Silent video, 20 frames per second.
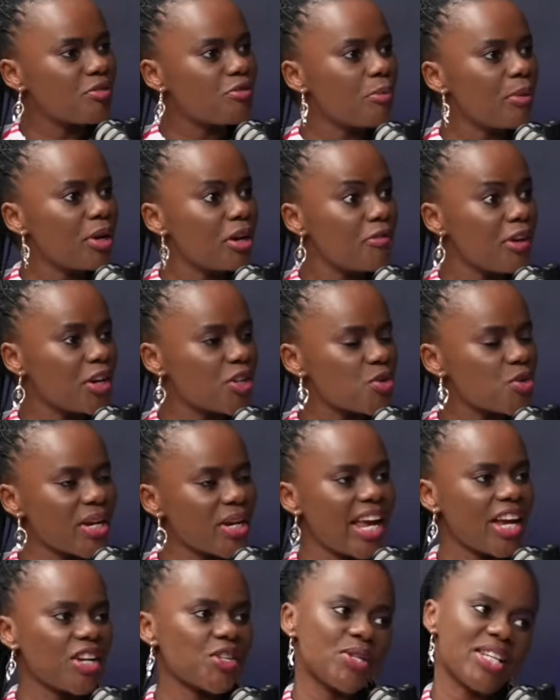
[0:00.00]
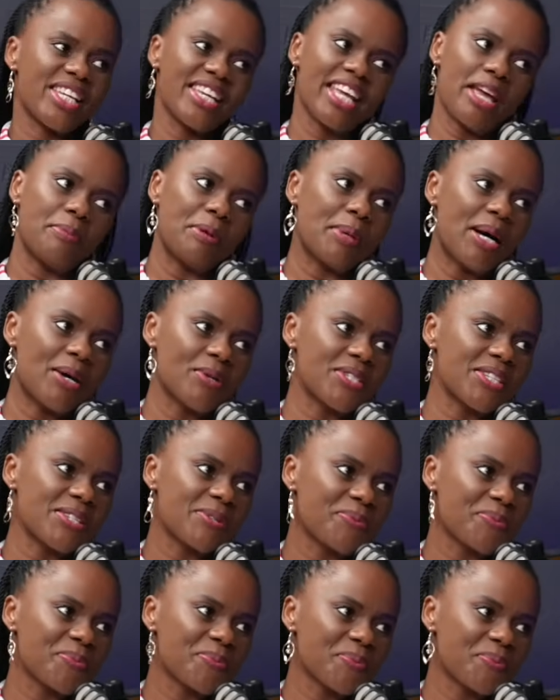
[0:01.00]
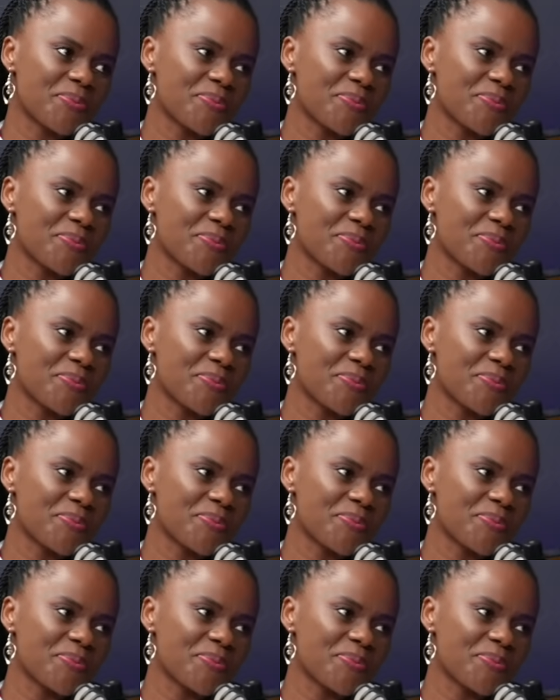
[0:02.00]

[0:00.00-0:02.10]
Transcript: for manufacturing actually came about. Mm.